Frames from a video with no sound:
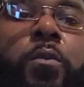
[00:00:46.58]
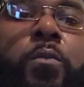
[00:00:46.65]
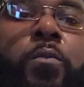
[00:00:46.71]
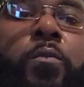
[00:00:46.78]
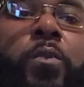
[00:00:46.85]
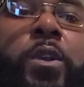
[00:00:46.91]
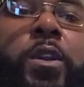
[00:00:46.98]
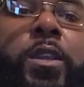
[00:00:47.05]

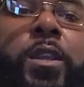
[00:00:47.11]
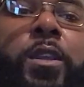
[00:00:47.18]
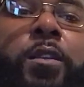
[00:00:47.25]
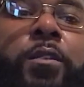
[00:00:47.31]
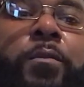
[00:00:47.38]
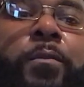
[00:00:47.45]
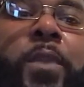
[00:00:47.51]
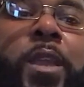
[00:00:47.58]
One
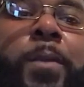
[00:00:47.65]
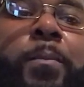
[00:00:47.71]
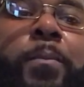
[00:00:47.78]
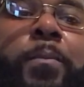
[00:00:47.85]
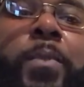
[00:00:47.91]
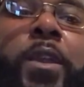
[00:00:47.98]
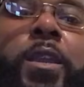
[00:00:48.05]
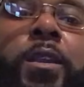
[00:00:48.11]
ear may
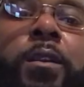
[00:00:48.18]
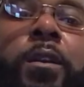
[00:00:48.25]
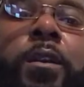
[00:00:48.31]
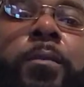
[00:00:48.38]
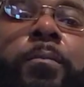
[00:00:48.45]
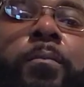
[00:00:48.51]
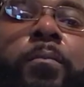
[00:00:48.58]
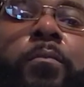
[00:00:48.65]
pick
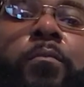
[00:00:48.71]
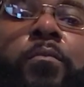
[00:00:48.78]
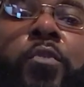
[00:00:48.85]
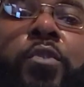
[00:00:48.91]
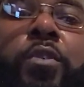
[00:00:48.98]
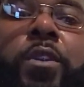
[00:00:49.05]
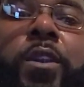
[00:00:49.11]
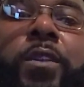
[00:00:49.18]
up
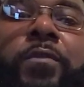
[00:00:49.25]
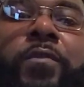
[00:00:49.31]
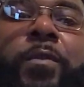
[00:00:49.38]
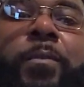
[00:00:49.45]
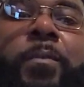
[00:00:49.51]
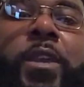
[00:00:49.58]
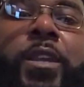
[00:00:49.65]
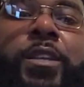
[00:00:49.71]
more
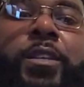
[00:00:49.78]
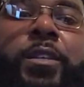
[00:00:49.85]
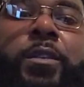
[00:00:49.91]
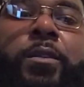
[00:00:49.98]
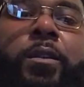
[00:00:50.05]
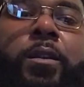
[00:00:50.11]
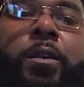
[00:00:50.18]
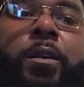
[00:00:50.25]
information
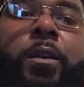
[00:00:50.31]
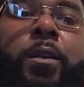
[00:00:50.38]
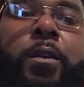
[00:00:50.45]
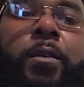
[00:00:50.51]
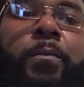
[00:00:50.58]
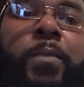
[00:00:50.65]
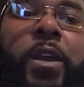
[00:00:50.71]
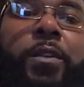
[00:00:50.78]

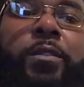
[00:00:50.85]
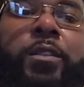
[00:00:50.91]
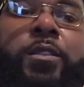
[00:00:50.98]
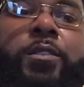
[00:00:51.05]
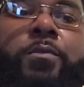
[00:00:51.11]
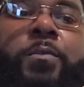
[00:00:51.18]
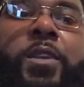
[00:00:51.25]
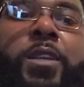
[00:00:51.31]
about the
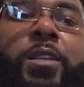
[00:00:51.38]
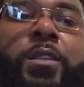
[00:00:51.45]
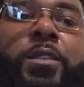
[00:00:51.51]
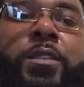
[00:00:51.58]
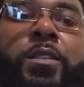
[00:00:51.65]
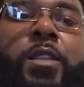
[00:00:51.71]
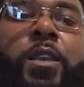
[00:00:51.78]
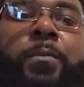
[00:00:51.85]
speech
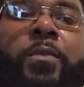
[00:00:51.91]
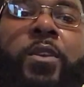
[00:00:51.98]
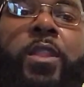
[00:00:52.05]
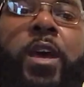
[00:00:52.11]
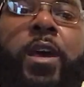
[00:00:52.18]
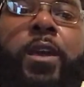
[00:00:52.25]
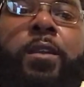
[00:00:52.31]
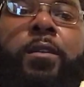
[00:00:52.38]

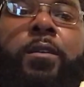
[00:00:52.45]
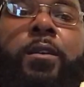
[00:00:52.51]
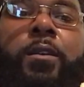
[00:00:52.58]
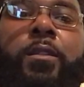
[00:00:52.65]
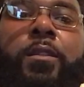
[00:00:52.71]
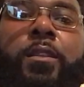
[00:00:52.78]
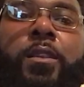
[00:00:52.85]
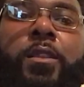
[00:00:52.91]
stimuli
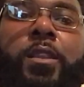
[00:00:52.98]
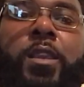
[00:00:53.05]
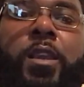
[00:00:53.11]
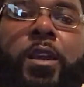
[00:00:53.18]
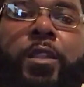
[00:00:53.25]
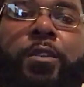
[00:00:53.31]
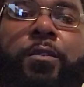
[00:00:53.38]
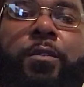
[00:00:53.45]
than the
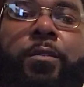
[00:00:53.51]
other.